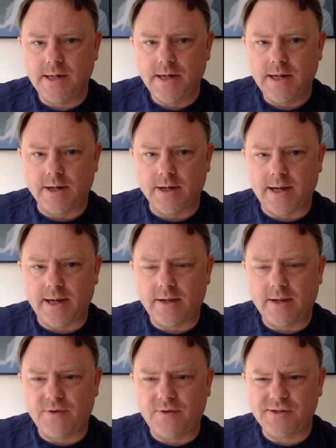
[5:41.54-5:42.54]
Okay,
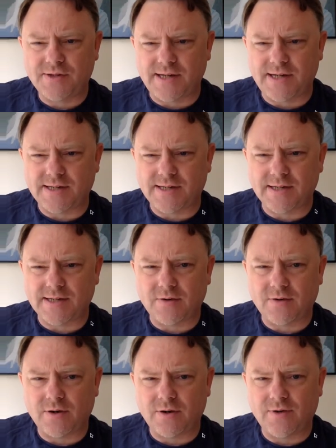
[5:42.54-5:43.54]
the first 2 sentences I
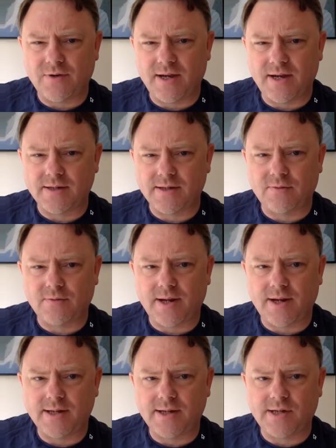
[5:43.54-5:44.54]
got over here to the right,
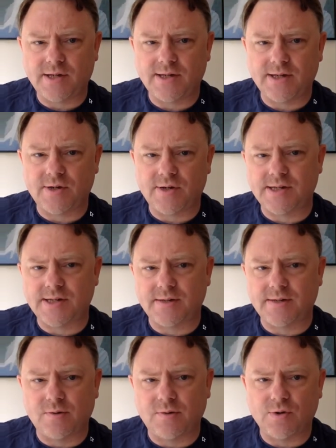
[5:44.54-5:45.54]
they exchange
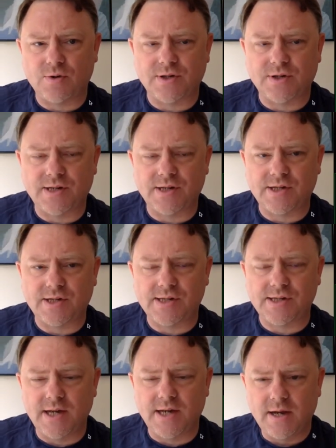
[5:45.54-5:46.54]
addresses and we wash the
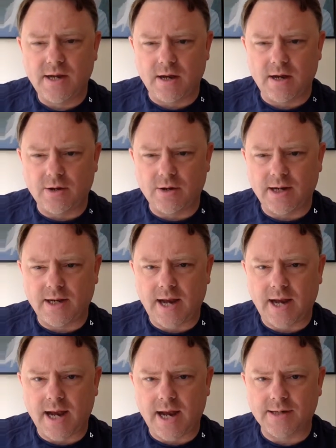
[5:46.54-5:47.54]
dishes, are looking
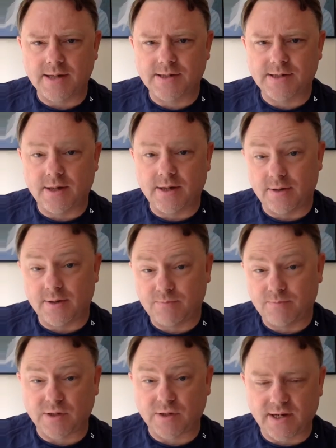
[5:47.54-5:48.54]
at
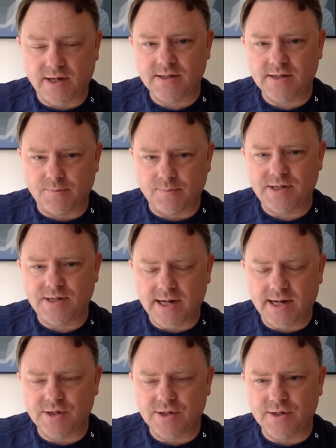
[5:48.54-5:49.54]
such things, completed
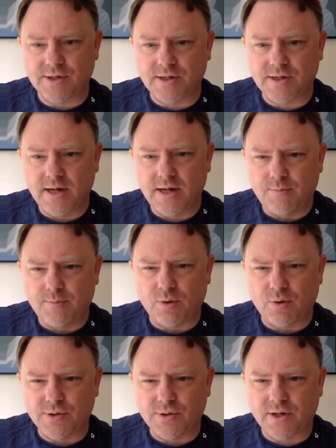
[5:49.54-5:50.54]
actions,
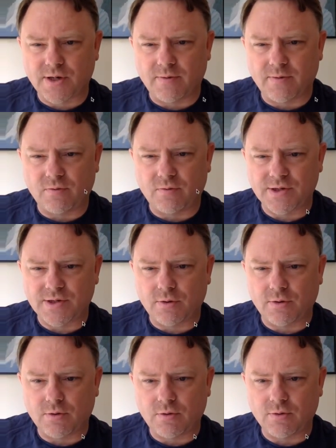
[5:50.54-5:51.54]
but also with a
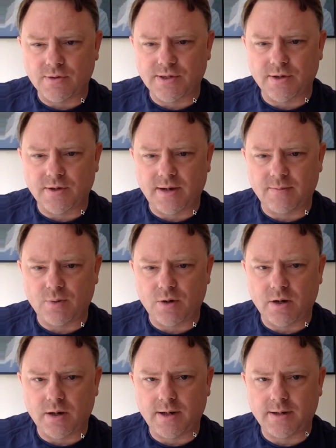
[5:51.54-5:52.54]
result also
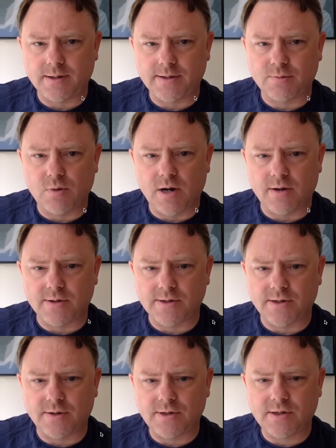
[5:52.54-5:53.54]
implied as well. So
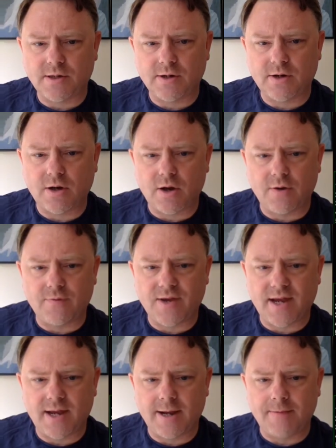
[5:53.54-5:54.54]
I'm just going to go over
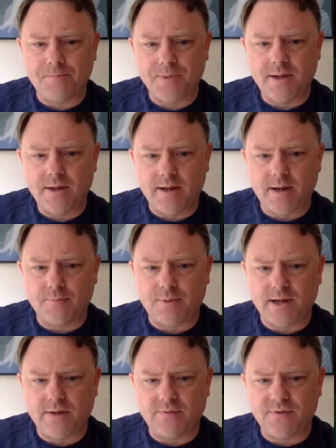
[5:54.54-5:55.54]
here and
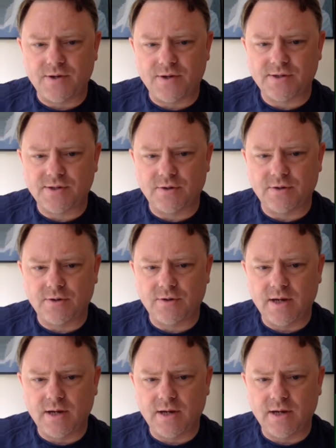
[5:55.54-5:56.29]
play the first 2